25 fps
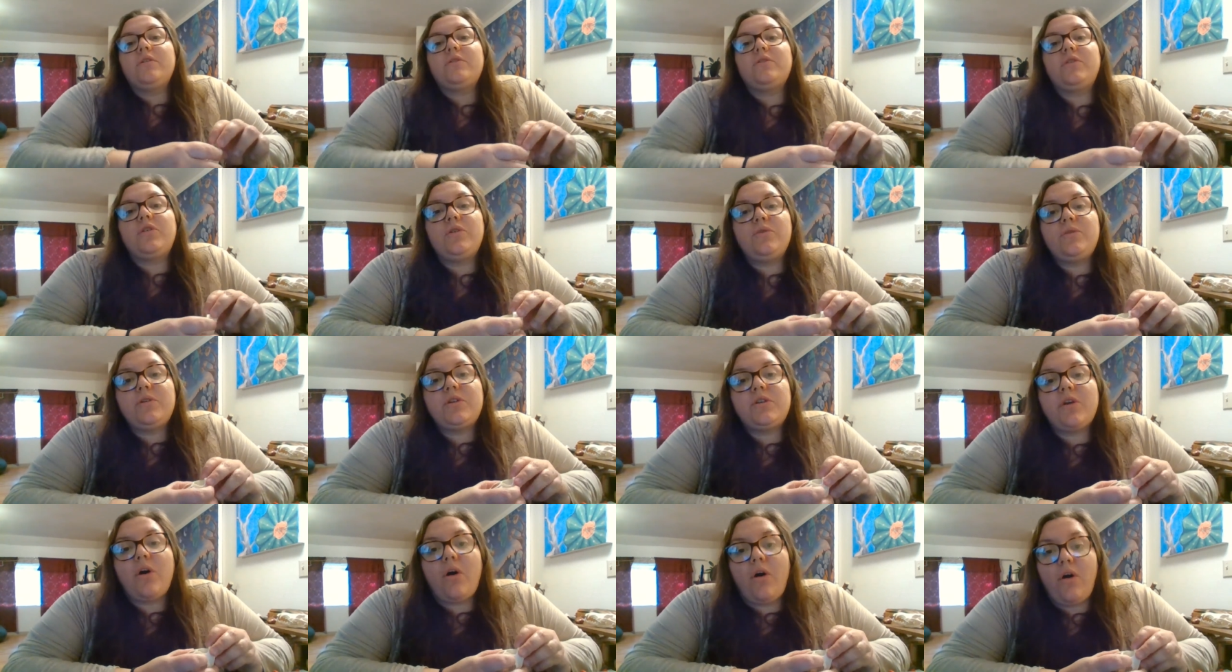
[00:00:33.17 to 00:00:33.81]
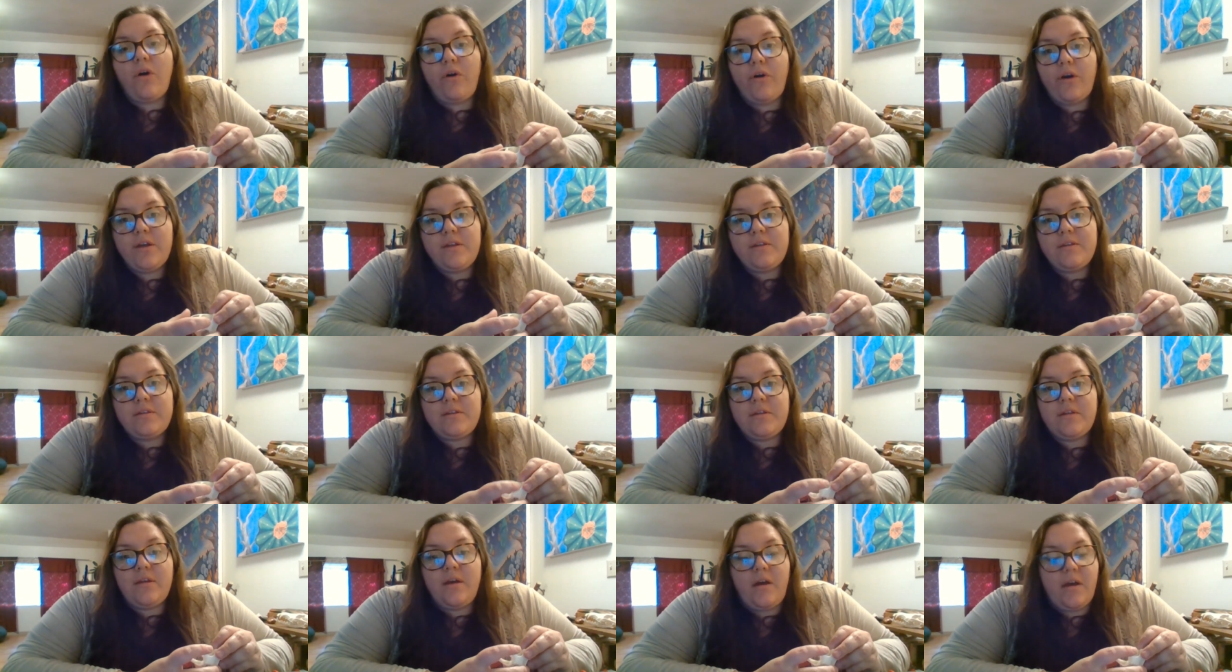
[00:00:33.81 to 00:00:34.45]

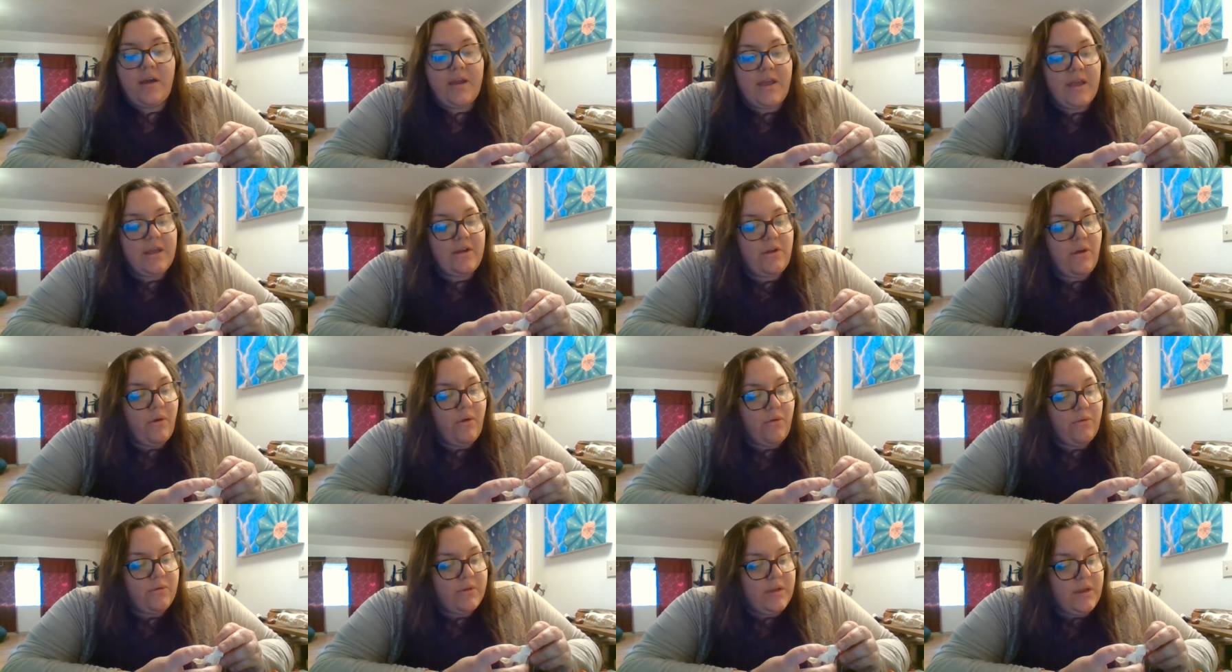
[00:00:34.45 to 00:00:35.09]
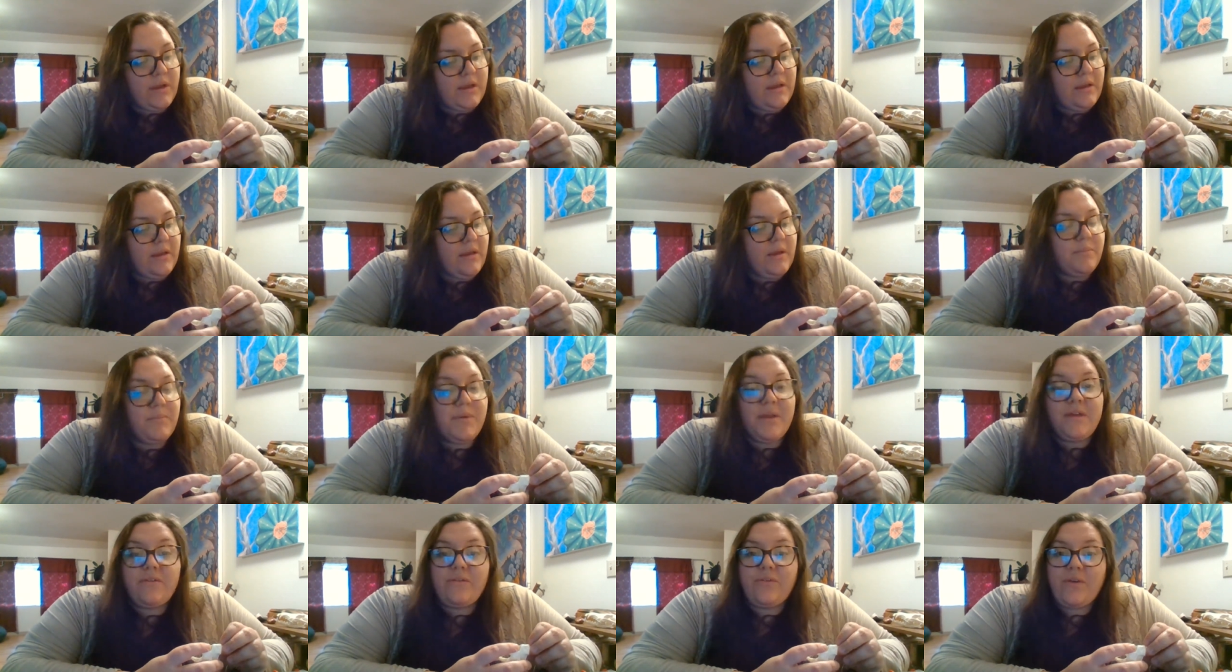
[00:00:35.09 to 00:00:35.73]
tuataras can only
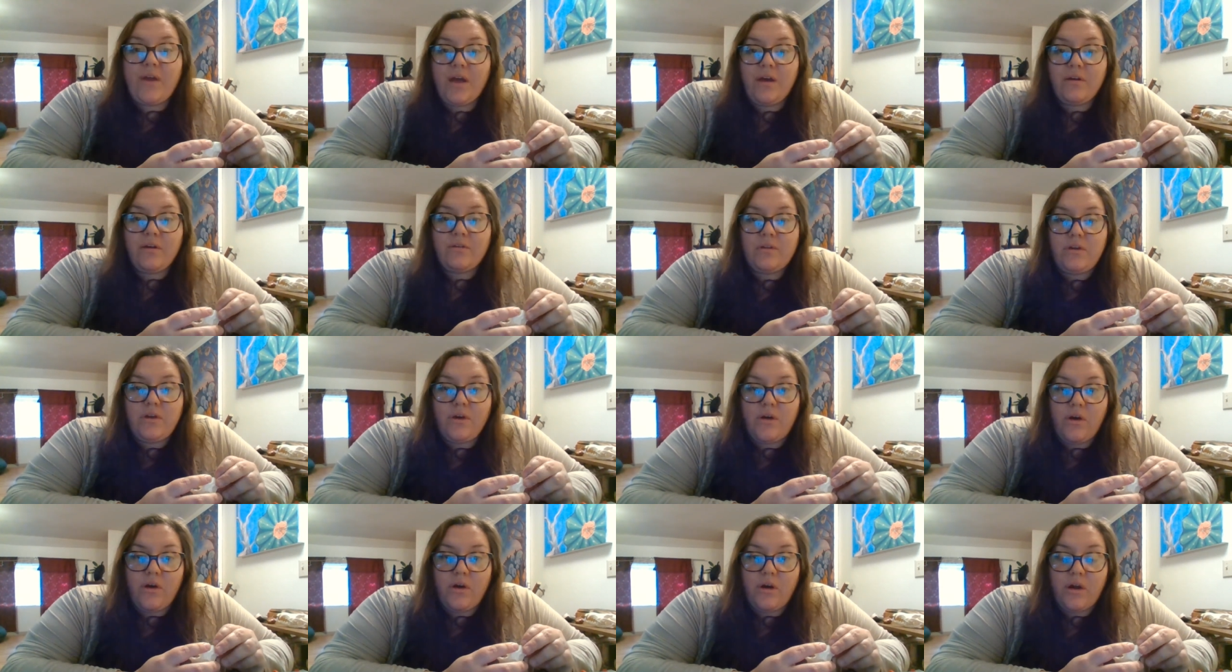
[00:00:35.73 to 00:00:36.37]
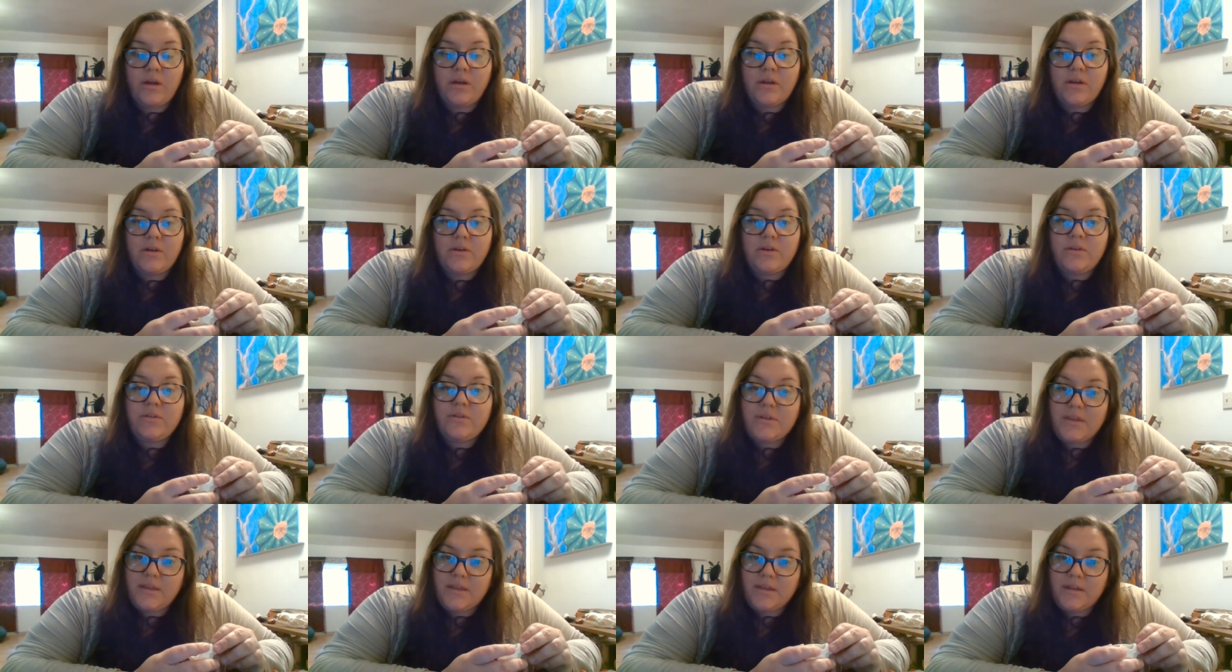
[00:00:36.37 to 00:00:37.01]
be found on
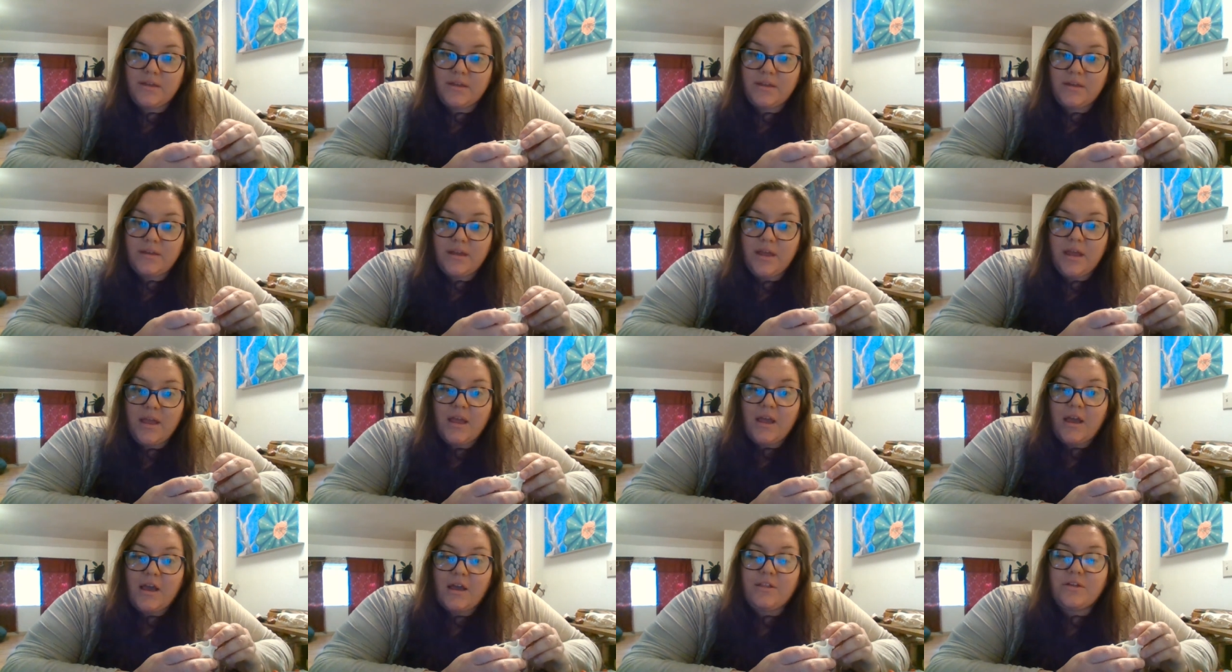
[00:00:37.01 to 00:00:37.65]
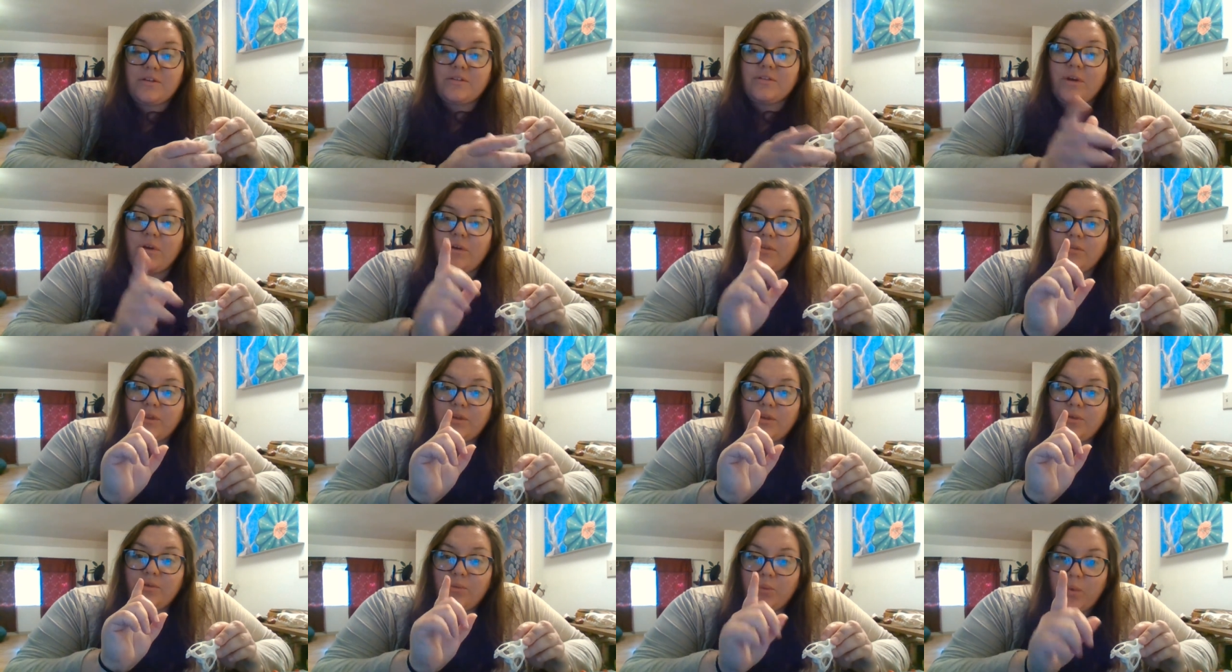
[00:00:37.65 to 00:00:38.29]
New Zealand and there's
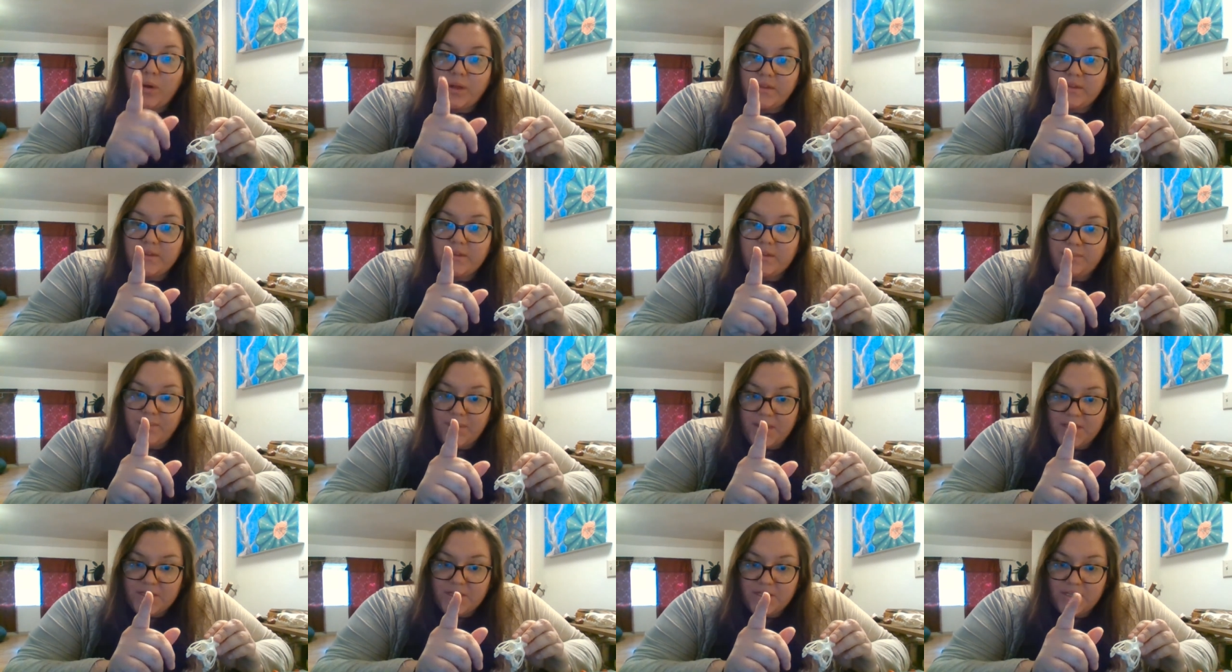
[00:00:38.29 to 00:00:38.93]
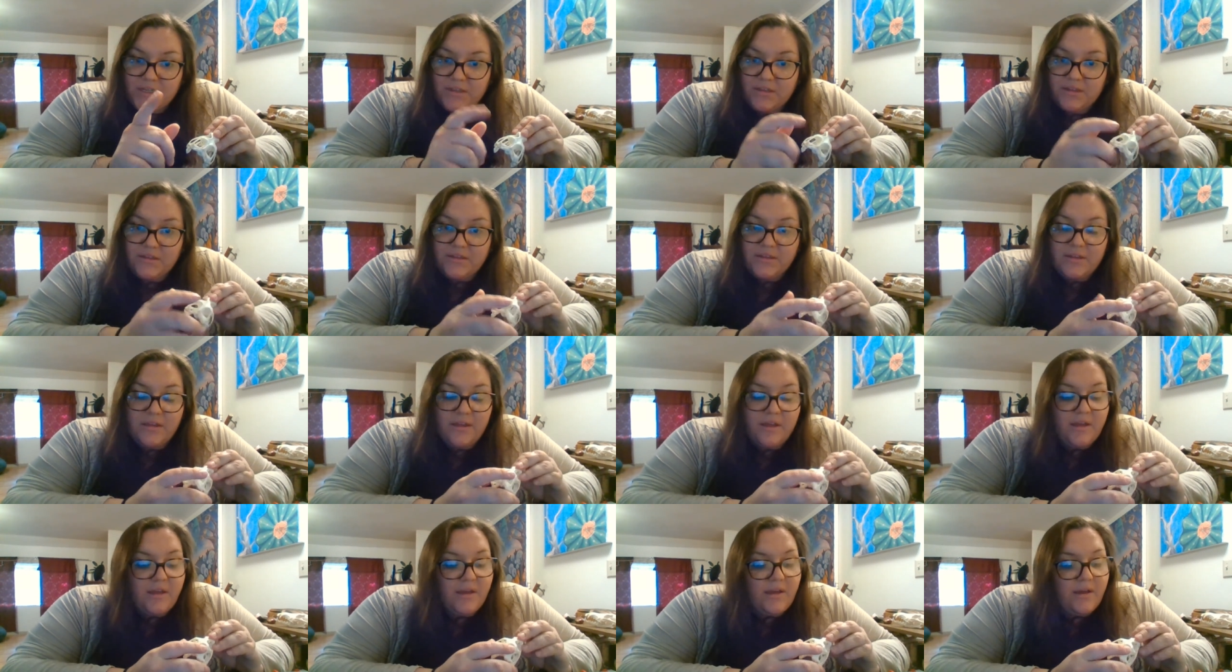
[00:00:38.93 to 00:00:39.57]
only one
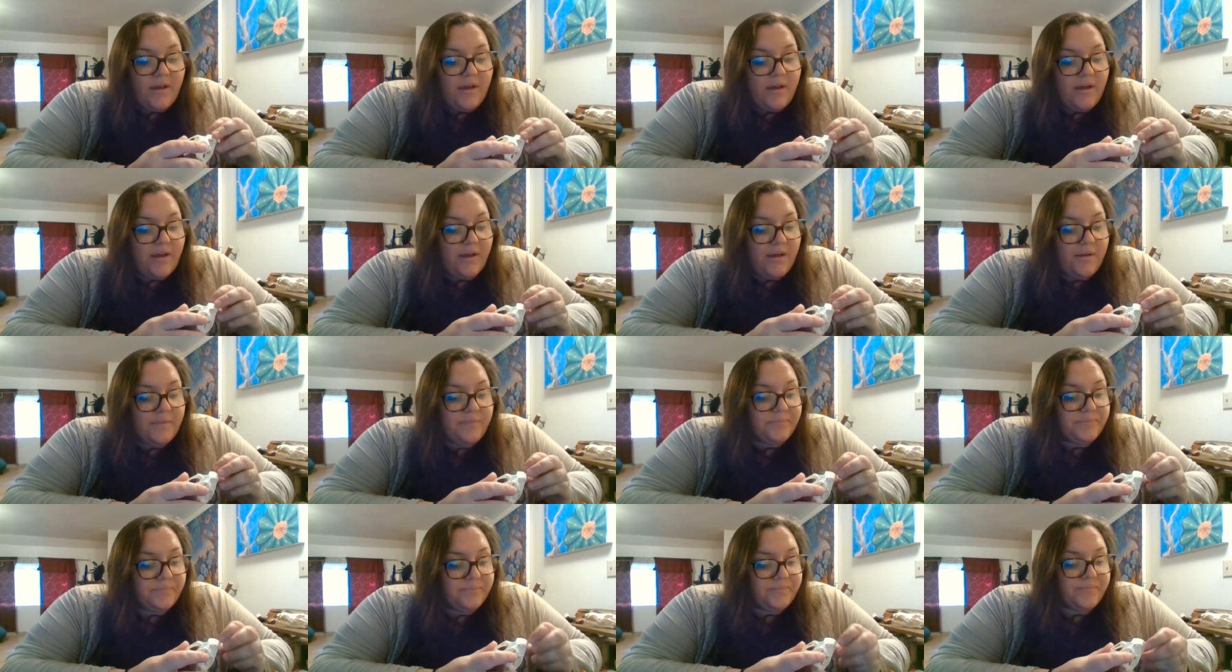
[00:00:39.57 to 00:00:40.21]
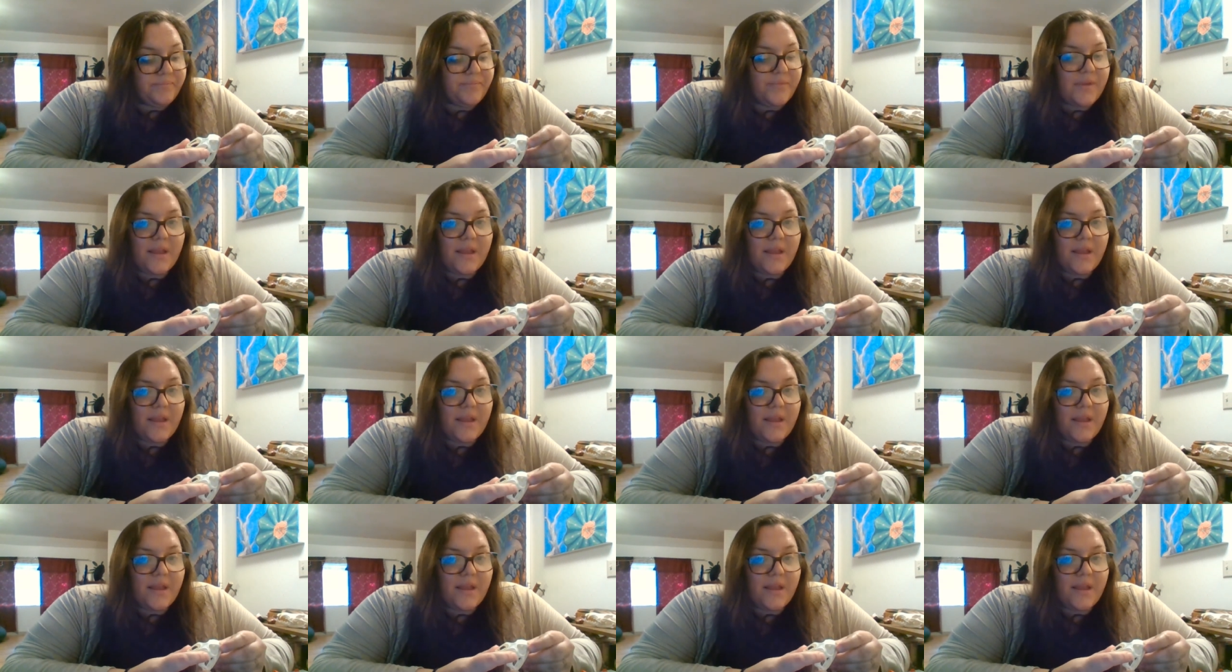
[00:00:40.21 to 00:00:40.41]
species um,